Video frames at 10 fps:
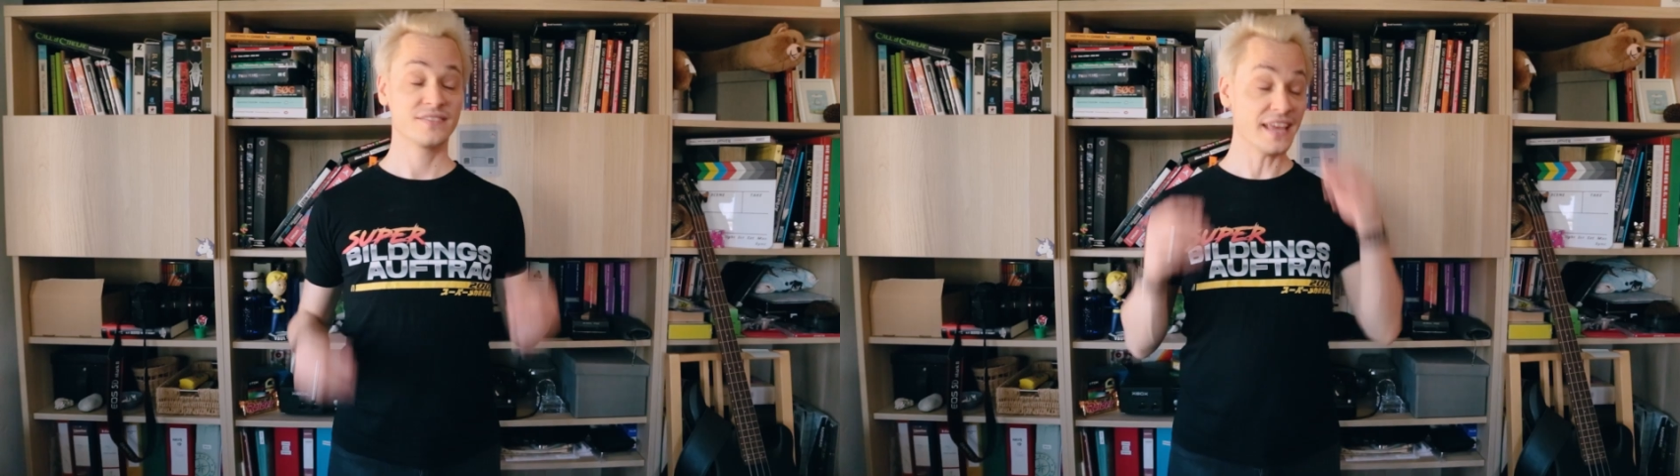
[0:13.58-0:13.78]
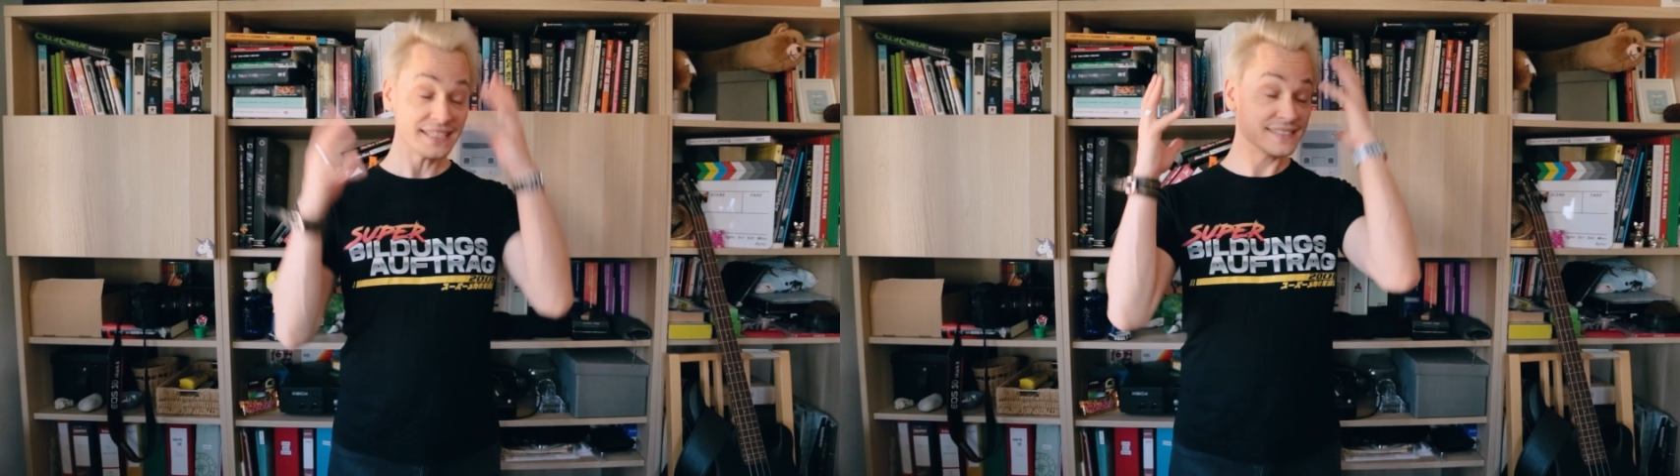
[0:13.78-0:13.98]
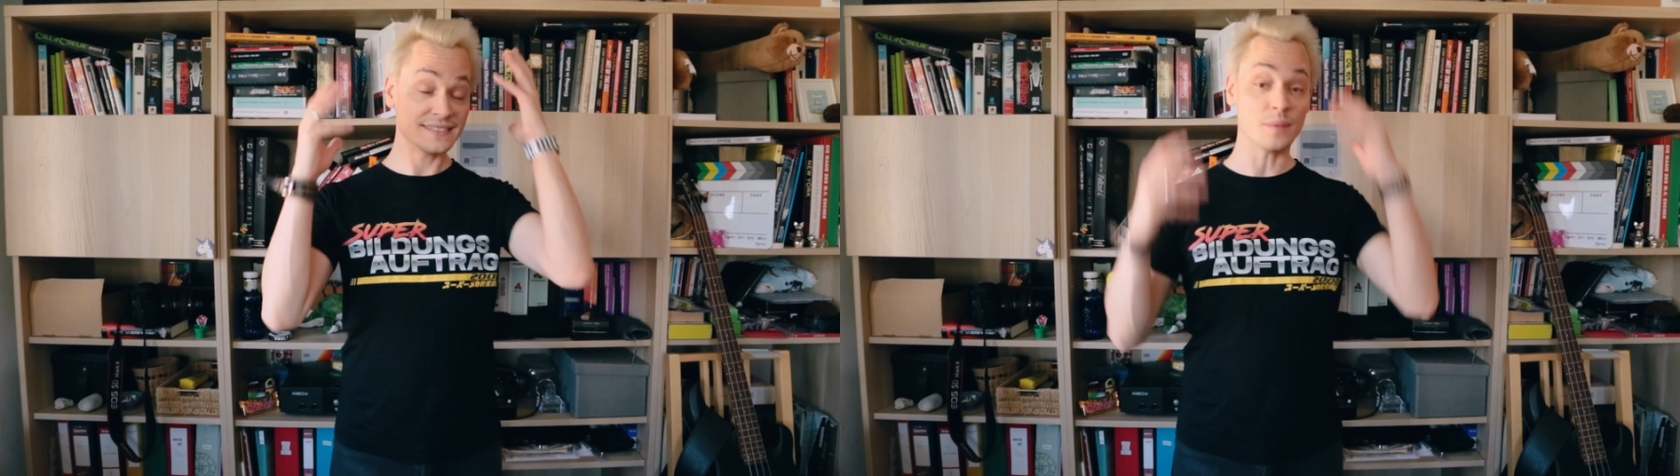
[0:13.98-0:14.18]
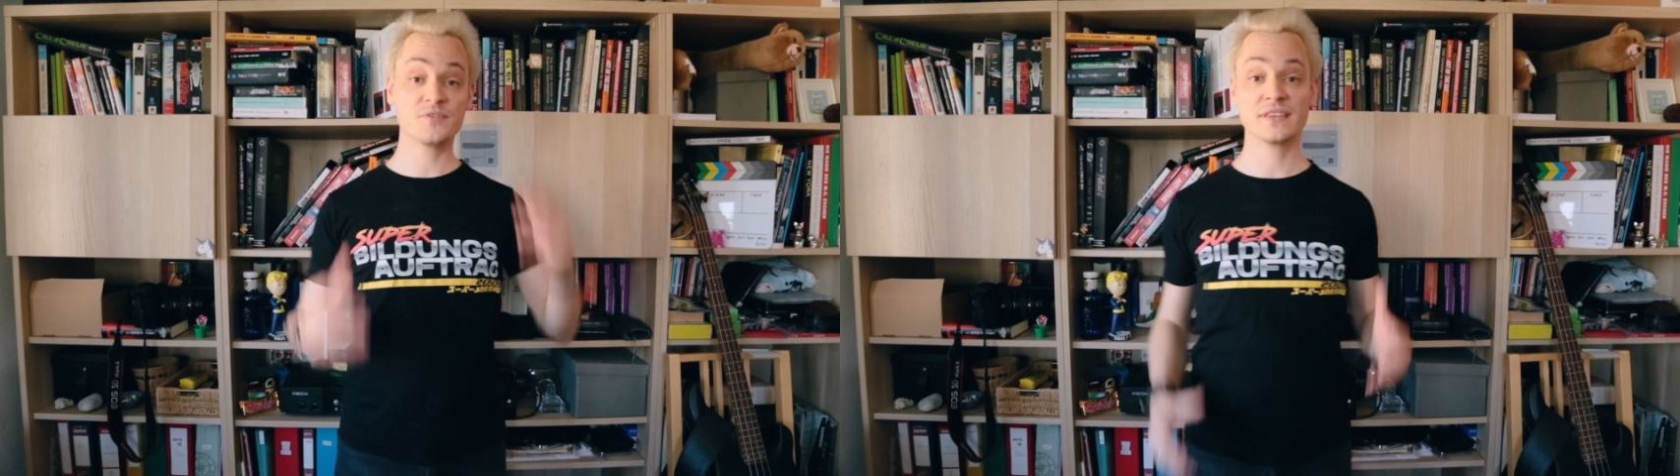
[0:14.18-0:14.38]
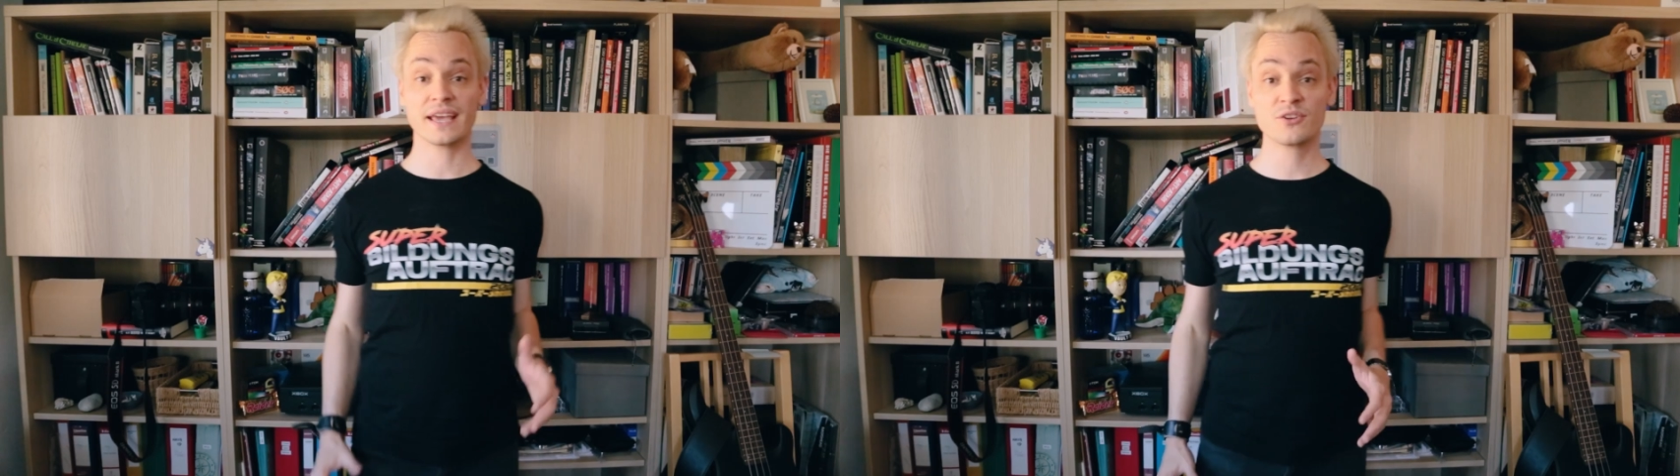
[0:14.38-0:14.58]
That's
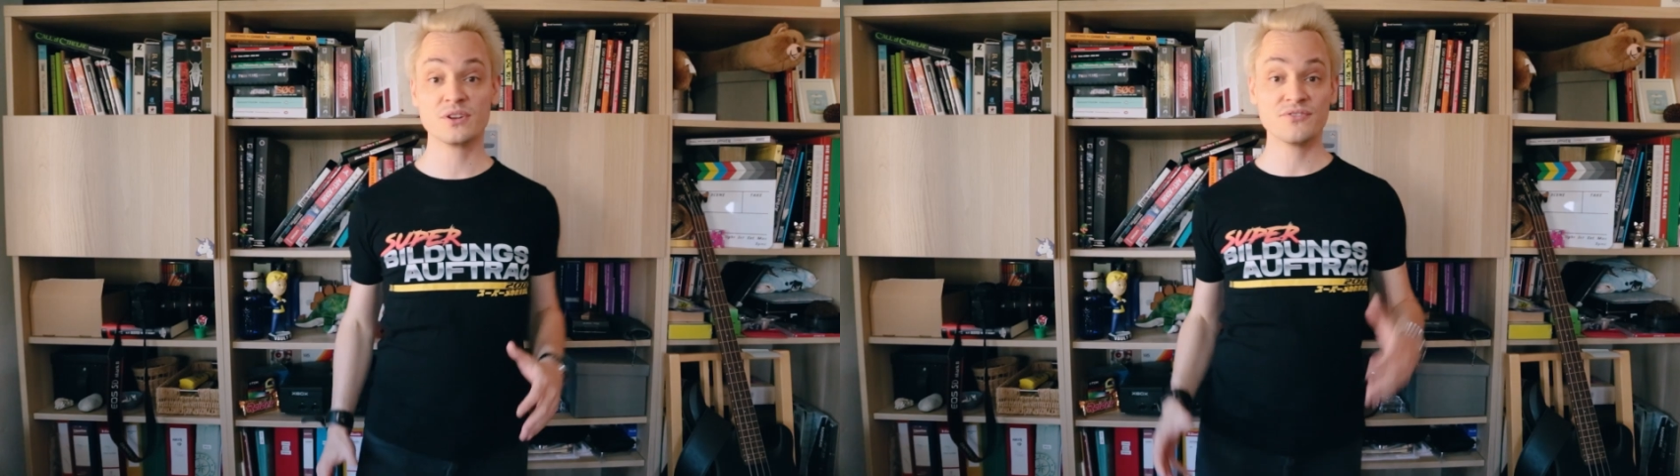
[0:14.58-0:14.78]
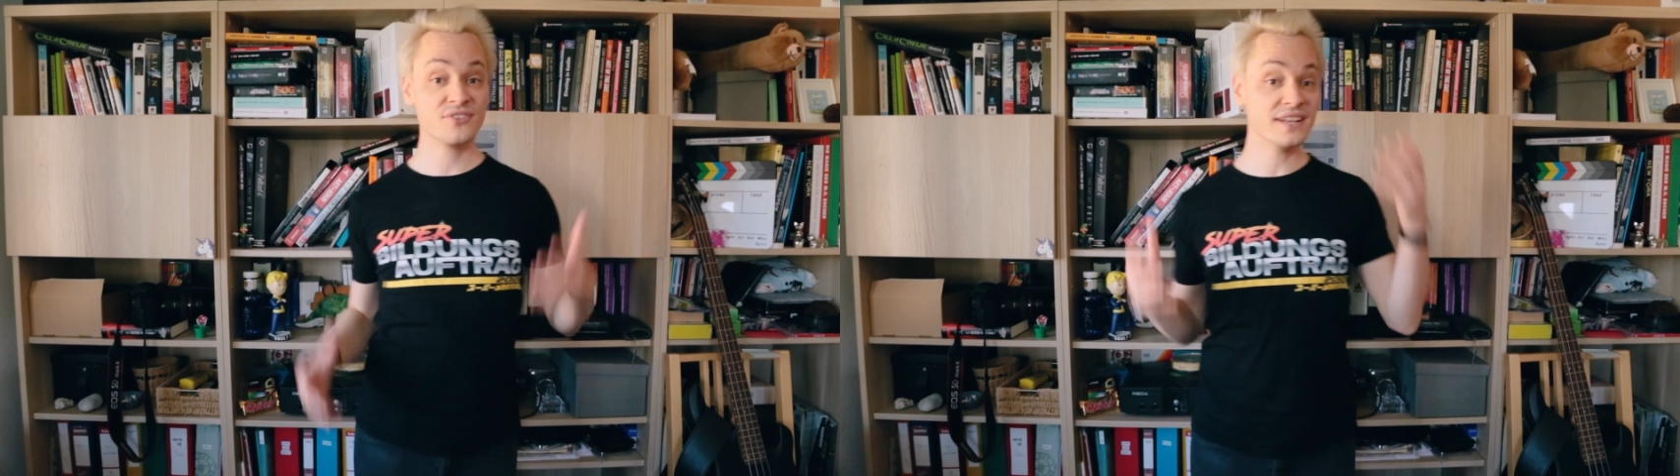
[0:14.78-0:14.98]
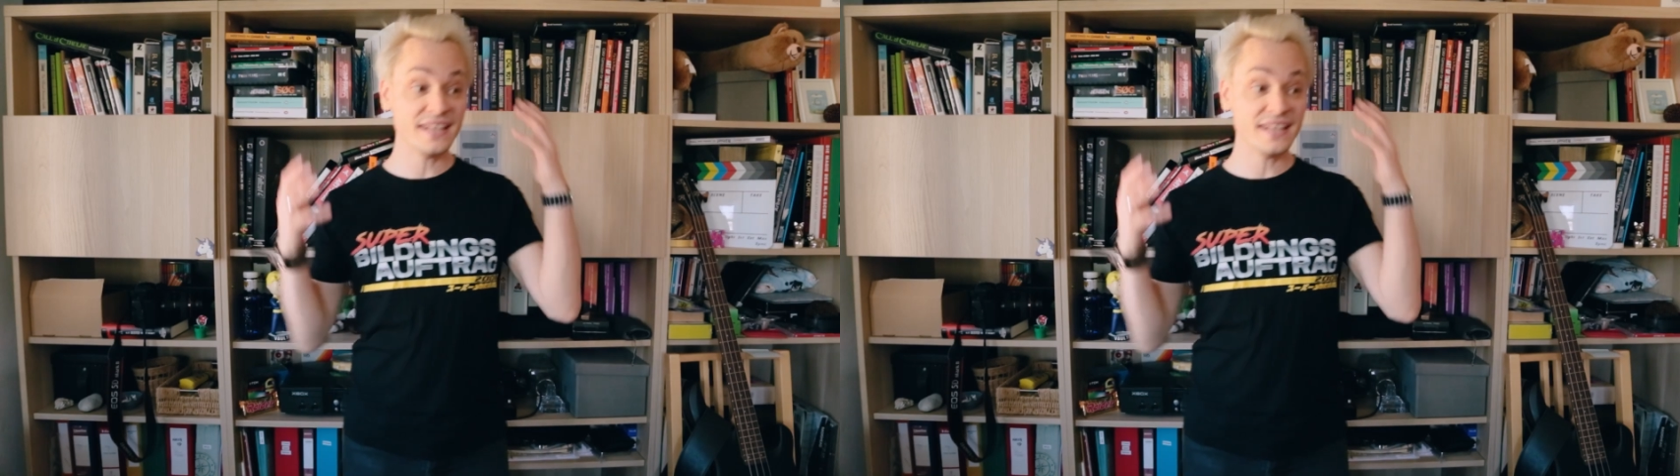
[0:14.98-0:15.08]
something I could have